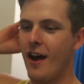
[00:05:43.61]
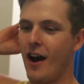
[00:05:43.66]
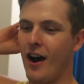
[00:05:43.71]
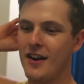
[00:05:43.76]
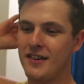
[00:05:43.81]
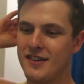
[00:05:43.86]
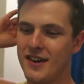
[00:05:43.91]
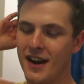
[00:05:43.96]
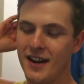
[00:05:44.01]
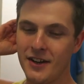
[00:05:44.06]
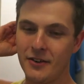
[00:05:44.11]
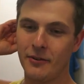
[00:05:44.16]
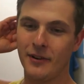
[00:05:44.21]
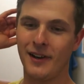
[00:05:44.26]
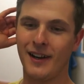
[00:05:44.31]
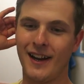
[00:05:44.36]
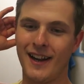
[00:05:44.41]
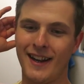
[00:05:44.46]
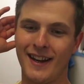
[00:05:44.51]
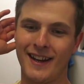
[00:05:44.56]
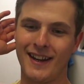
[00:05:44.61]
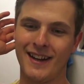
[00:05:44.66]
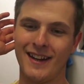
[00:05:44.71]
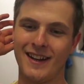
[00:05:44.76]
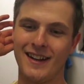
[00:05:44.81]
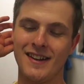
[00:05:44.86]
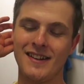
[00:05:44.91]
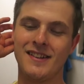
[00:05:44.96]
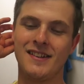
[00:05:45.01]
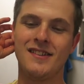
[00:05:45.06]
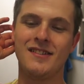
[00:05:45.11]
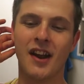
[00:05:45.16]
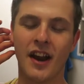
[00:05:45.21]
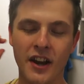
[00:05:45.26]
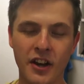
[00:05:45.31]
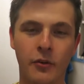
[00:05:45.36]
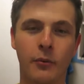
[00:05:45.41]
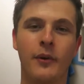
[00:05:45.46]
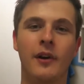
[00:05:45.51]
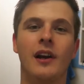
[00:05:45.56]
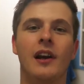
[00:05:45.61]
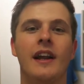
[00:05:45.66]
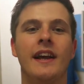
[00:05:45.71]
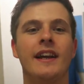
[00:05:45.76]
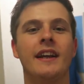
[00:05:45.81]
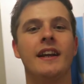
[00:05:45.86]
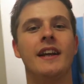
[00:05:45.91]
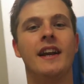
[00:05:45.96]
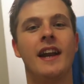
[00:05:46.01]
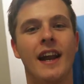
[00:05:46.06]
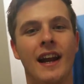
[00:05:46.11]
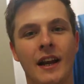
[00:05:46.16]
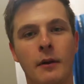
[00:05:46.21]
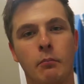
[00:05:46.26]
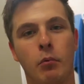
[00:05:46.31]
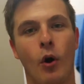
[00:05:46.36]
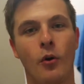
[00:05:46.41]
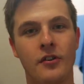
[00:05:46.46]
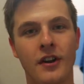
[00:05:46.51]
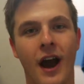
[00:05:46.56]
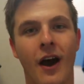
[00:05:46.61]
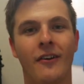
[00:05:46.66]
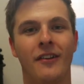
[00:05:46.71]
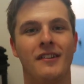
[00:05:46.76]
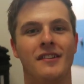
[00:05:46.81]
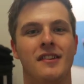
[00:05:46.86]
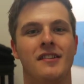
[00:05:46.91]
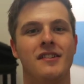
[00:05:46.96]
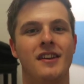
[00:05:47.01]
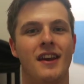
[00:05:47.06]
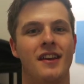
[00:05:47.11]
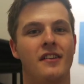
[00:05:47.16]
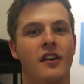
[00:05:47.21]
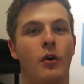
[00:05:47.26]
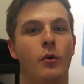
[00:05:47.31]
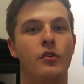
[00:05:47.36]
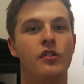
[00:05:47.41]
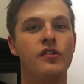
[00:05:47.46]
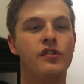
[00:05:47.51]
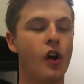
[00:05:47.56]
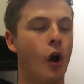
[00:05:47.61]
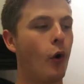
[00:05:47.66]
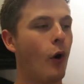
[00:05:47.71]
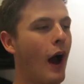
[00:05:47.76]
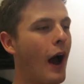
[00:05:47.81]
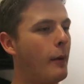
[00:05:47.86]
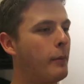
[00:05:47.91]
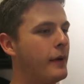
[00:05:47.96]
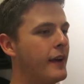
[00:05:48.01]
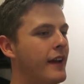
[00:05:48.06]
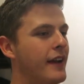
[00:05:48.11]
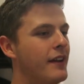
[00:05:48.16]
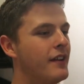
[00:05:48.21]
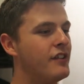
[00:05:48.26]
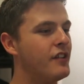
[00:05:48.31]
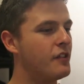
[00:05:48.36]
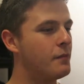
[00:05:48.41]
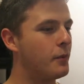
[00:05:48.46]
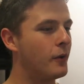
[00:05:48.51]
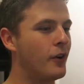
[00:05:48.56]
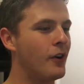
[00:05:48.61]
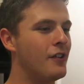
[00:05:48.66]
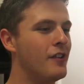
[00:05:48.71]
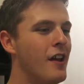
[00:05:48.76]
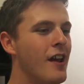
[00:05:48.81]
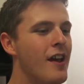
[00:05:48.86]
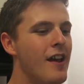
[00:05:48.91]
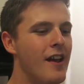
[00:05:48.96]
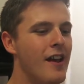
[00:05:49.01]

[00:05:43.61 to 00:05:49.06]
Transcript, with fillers: I genuinely, genuinely nearly broke down into tears. I was so happy just because,